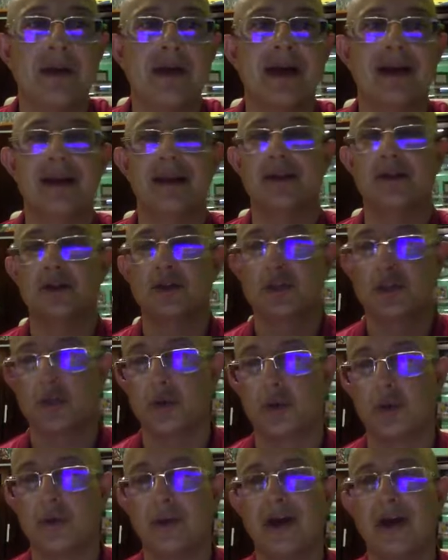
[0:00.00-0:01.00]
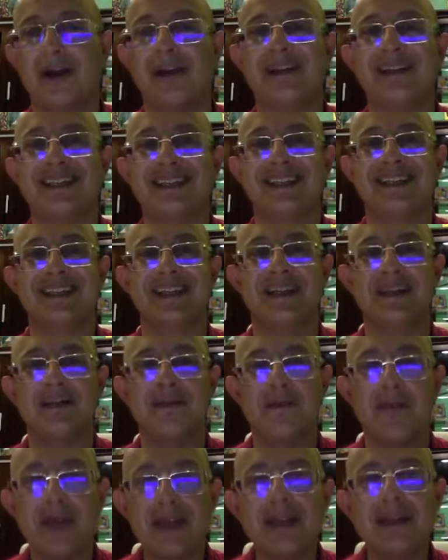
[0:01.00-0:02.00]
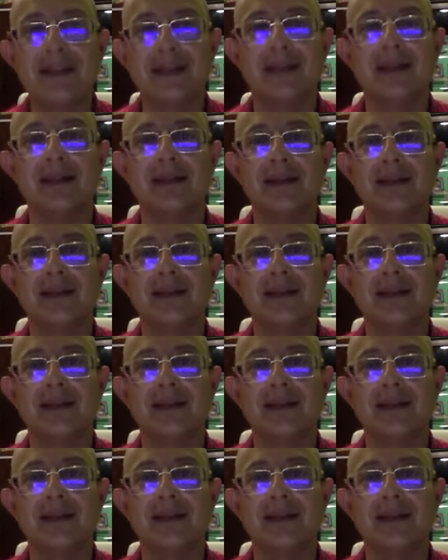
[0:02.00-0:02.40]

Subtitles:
and soul artist invented